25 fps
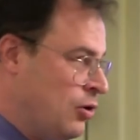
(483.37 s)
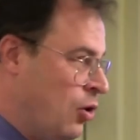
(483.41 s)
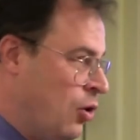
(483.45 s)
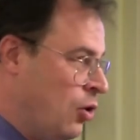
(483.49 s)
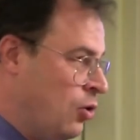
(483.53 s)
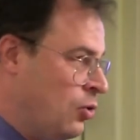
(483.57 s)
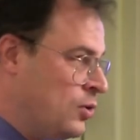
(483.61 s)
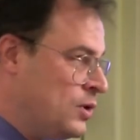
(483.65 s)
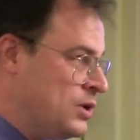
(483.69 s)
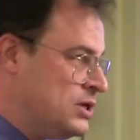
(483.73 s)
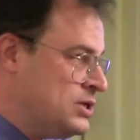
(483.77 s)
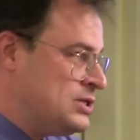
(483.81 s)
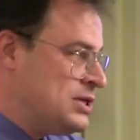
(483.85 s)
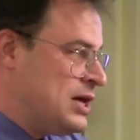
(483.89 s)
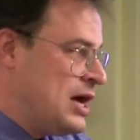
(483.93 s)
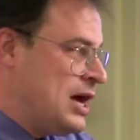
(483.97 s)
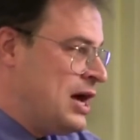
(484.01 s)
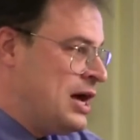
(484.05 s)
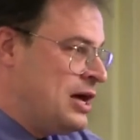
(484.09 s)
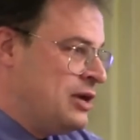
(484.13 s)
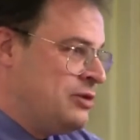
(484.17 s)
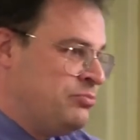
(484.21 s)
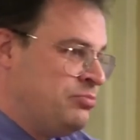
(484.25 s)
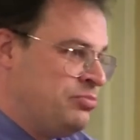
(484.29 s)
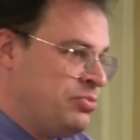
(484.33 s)
always
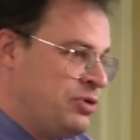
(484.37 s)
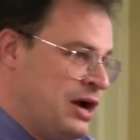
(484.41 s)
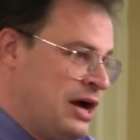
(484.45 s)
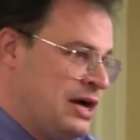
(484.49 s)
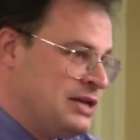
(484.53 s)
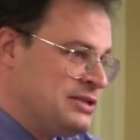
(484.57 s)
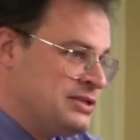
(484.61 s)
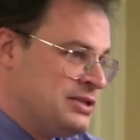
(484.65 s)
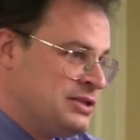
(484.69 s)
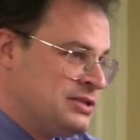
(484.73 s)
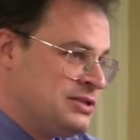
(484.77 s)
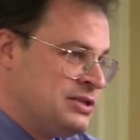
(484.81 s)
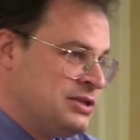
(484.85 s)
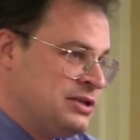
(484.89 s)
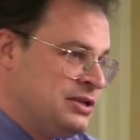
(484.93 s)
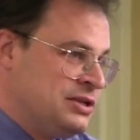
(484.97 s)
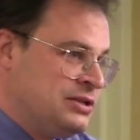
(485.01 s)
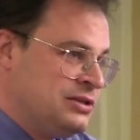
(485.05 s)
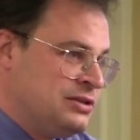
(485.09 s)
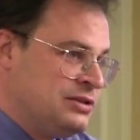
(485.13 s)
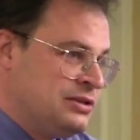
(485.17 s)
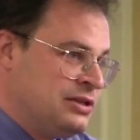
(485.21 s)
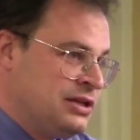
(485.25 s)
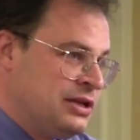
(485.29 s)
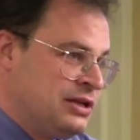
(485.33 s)
on process
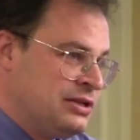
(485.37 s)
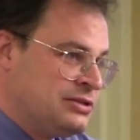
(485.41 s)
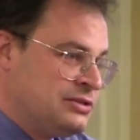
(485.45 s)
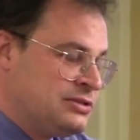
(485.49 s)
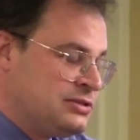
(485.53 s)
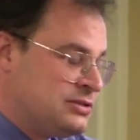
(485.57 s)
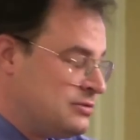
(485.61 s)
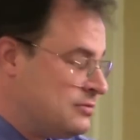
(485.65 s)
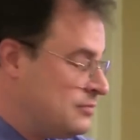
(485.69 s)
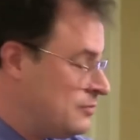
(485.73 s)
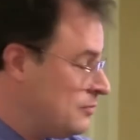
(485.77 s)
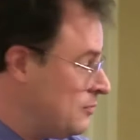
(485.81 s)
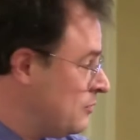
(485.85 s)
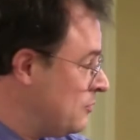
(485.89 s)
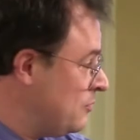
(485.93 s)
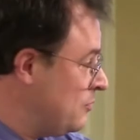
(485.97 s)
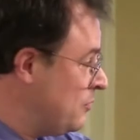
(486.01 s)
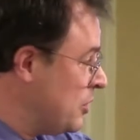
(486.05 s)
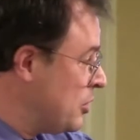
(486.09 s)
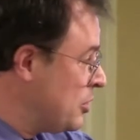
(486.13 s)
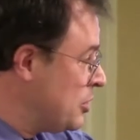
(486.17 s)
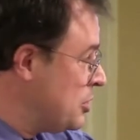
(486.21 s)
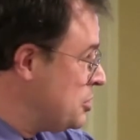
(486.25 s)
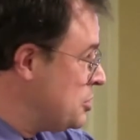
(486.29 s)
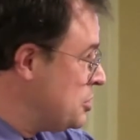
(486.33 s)
heat that's
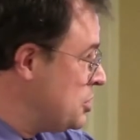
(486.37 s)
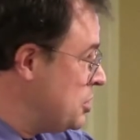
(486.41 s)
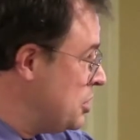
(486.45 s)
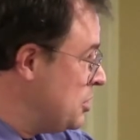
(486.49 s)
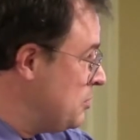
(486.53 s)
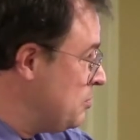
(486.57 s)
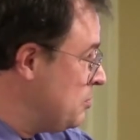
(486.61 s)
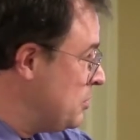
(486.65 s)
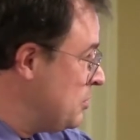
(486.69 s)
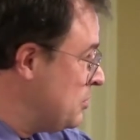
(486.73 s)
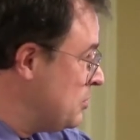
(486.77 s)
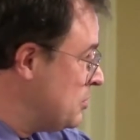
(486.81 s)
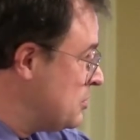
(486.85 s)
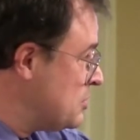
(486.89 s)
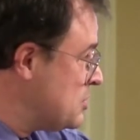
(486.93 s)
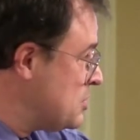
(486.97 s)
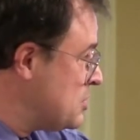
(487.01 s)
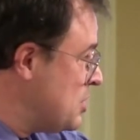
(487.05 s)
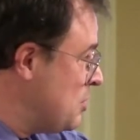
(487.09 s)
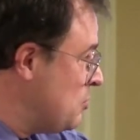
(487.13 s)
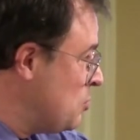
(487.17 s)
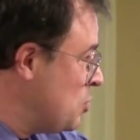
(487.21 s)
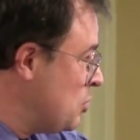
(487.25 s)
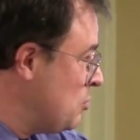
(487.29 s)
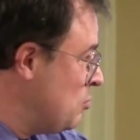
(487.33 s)
very cheap and
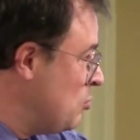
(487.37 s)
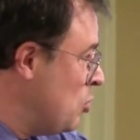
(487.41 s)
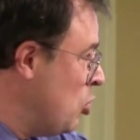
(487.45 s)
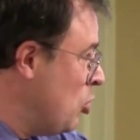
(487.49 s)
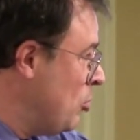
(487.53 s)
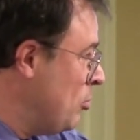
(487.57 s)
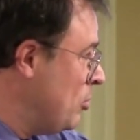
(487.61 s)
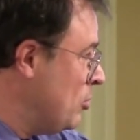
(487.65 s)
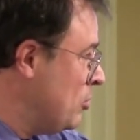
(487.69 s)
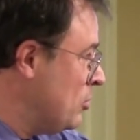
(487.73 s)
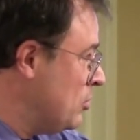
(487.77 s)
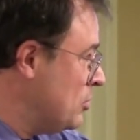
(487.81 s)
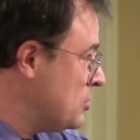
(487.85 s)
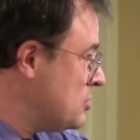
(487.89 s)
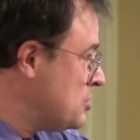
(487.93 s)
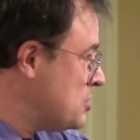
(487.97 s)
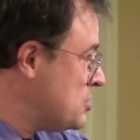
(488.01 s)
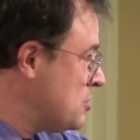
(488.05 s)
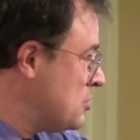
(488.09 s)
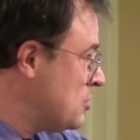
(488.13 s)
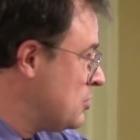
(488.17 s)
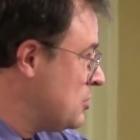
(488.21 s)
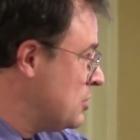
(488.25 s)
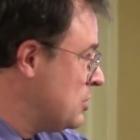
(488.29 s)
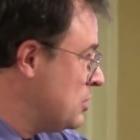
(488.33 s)
somewhat mobile,
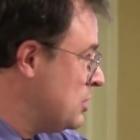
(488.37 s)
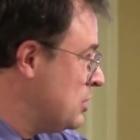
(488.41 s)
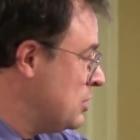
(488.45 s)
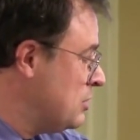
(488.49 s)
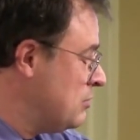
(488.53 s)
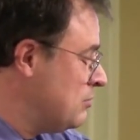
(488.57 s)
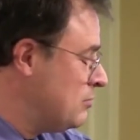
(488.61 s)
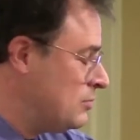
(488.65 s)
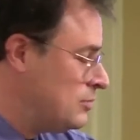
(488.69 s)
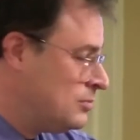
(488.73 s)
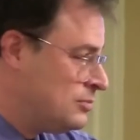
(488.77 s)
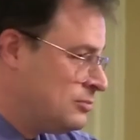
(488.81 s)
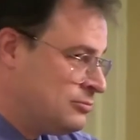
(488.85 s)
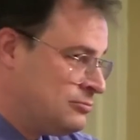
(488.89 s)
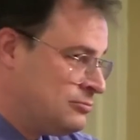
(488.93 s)
certainly,